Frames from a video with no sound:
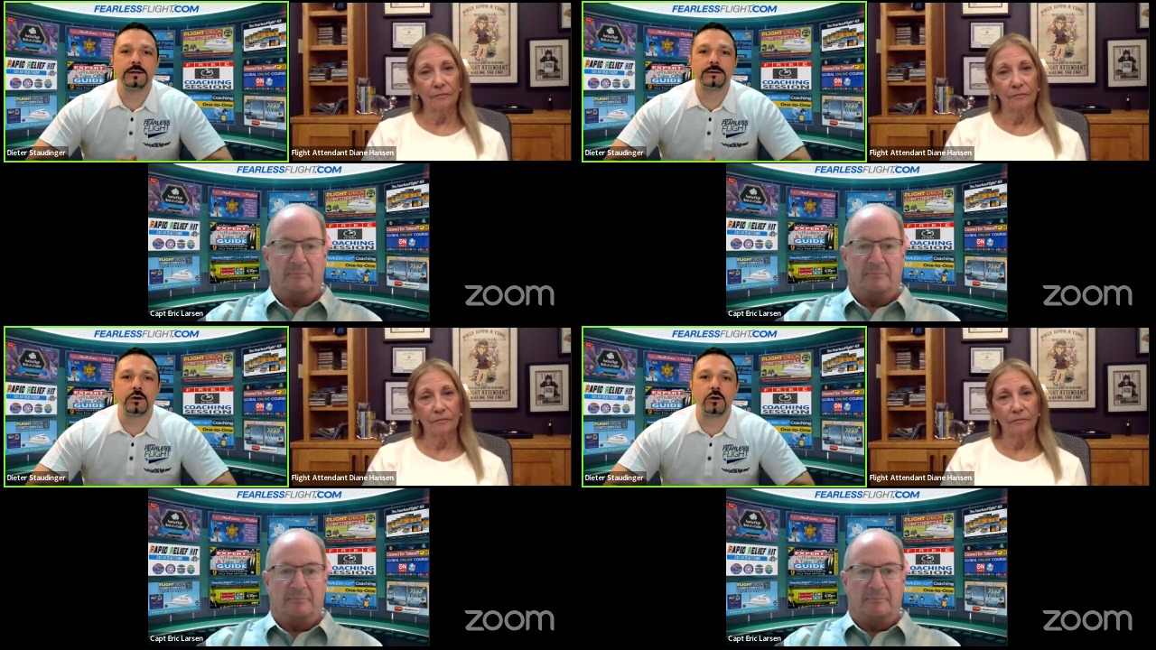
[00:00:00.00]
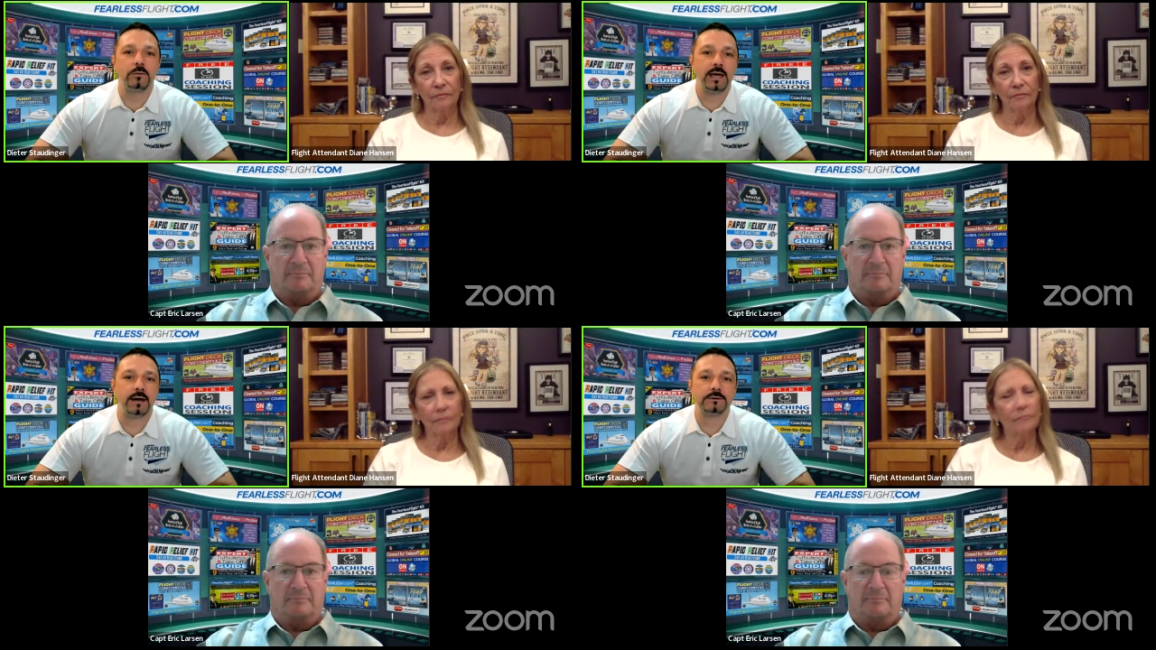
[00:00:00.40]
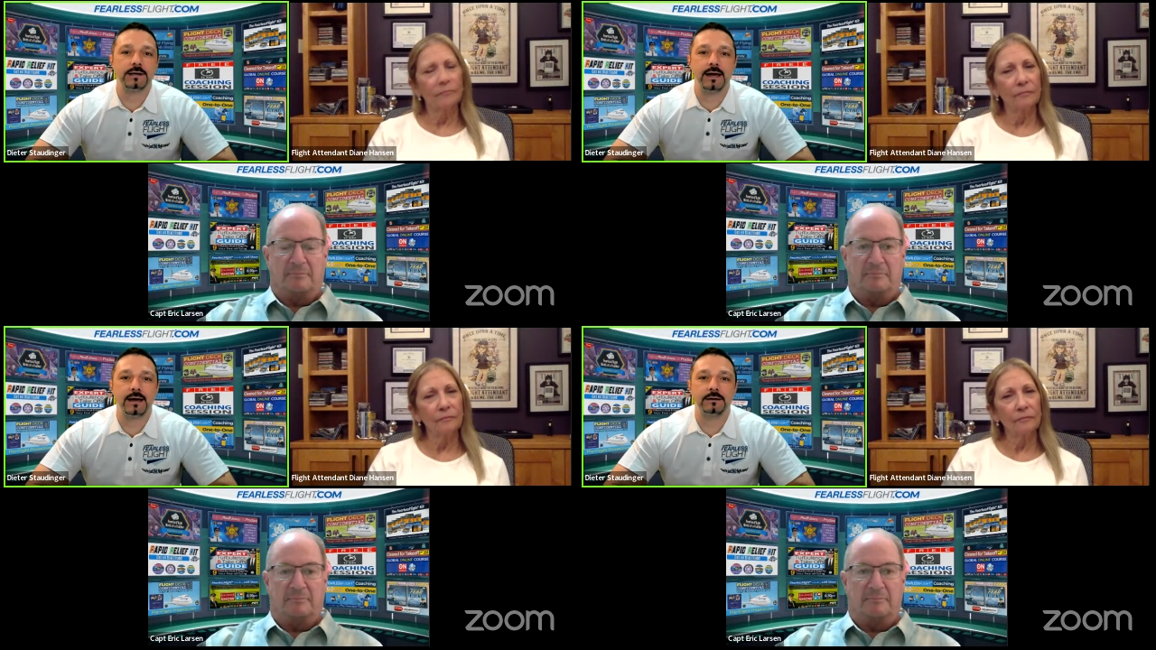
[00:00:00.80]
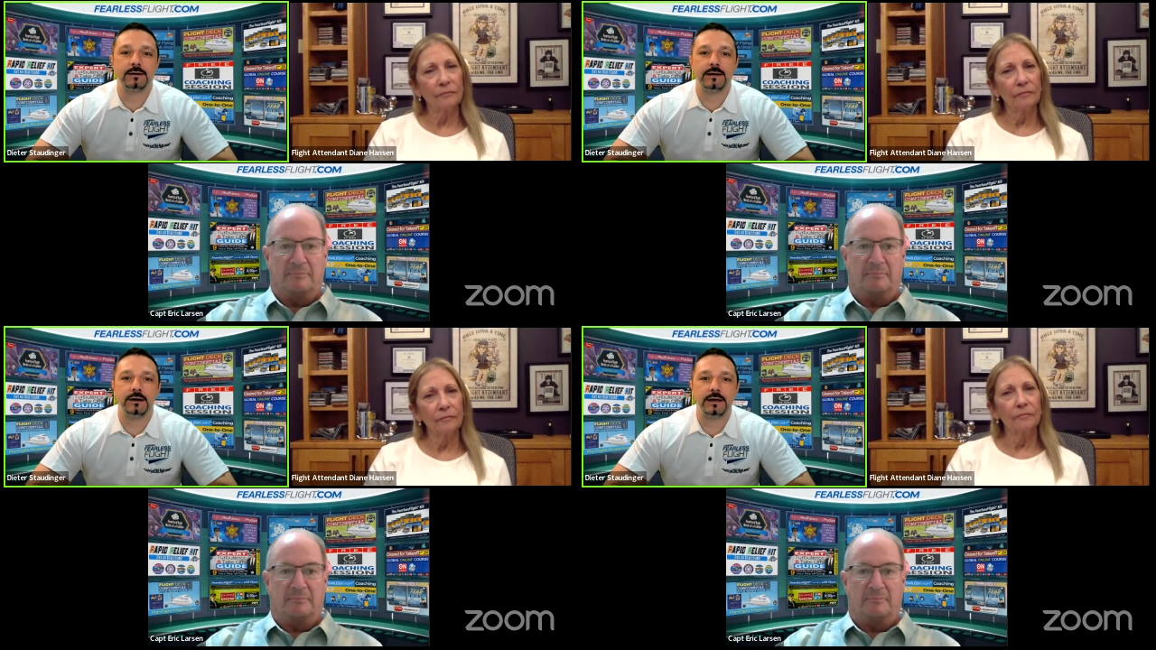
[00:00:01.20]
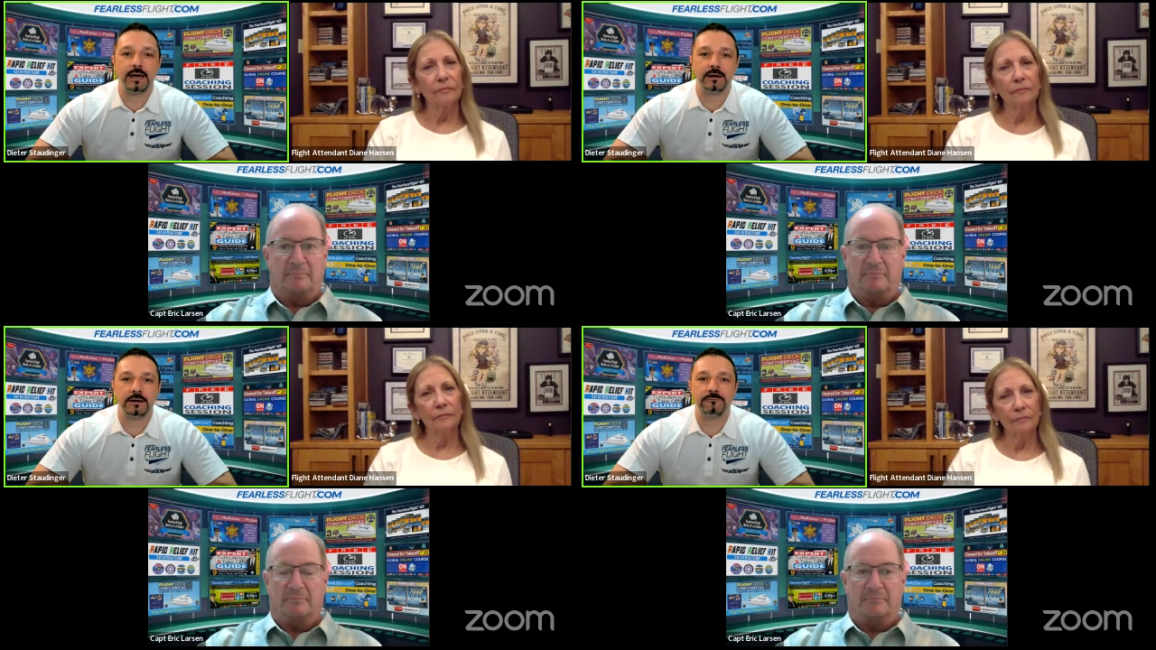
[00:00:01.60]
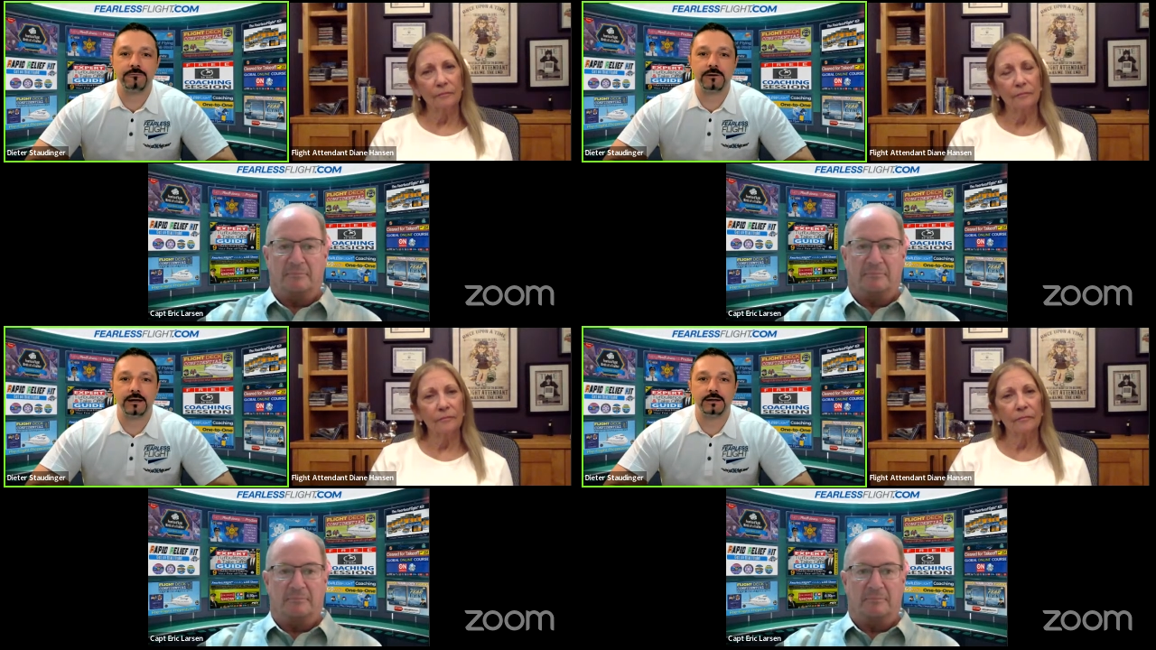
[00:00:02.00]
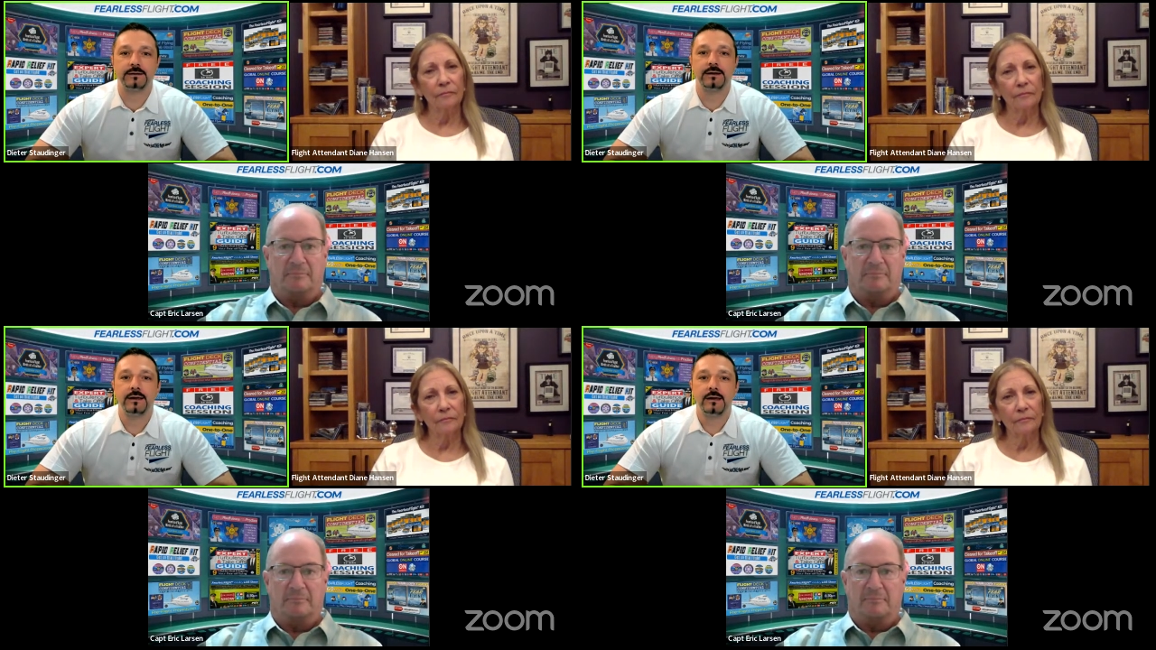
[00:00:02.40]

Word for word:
Speaker 1: weeks ago, we actually had an Air Canada flight